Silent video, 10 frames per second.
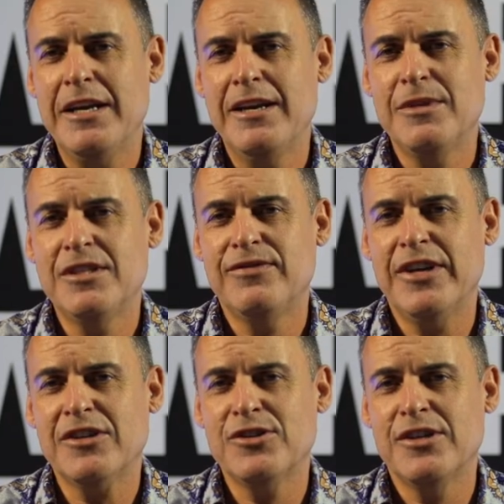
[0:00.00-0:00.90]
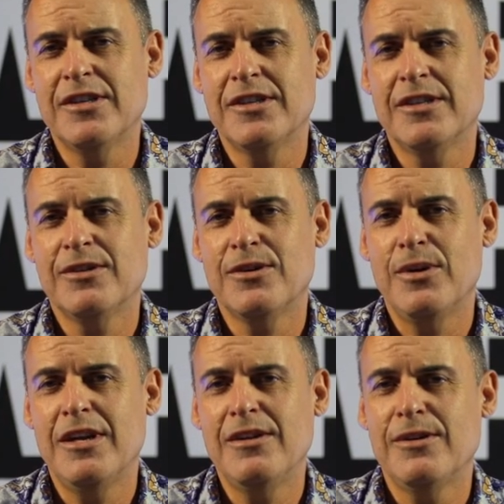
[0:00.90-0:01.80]
name is Vitor
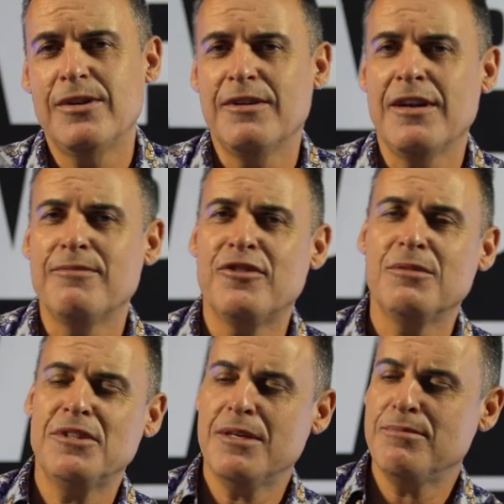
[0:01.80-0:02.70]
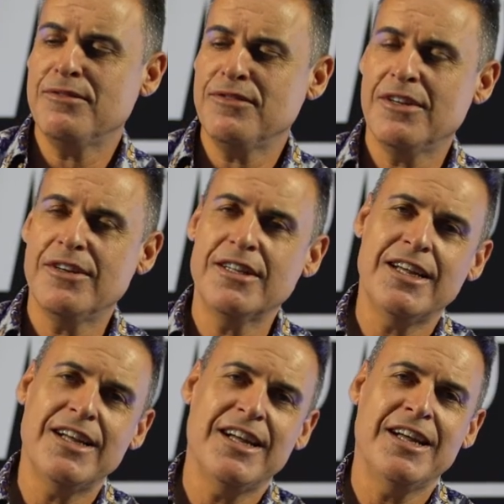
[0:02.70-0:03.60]
Coelho. I'm from Tampa,
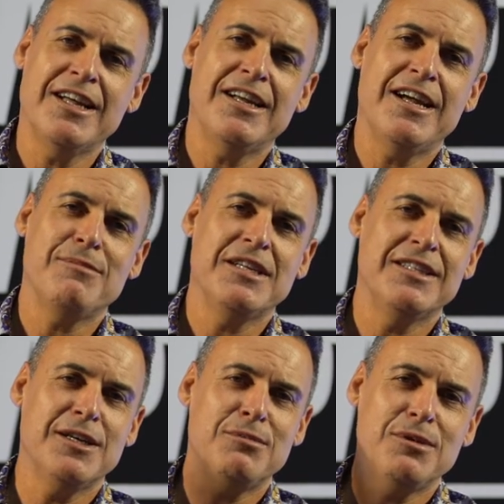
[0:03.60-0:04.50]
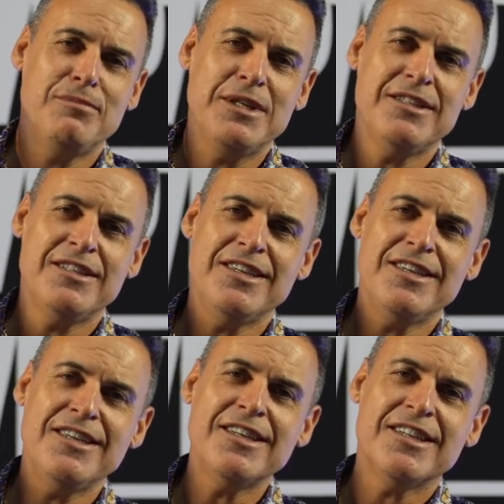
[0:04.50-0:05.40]
Florida, and I'm a
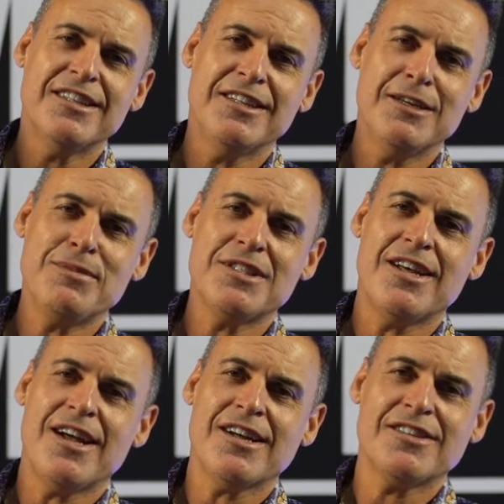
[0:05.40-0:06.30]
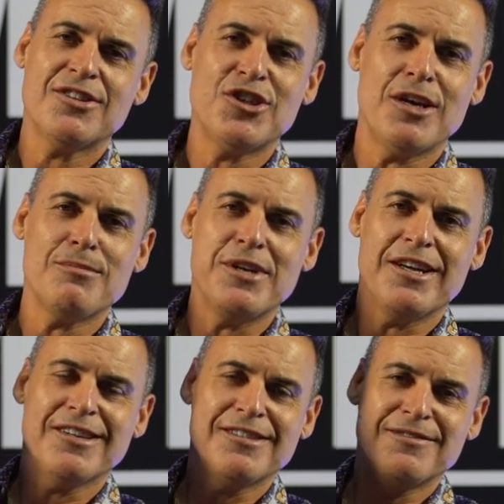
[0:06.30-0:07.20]
WPT Dipstock
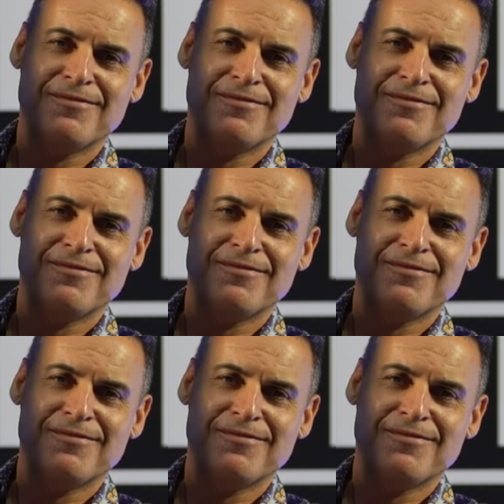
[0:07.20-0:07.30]
champion.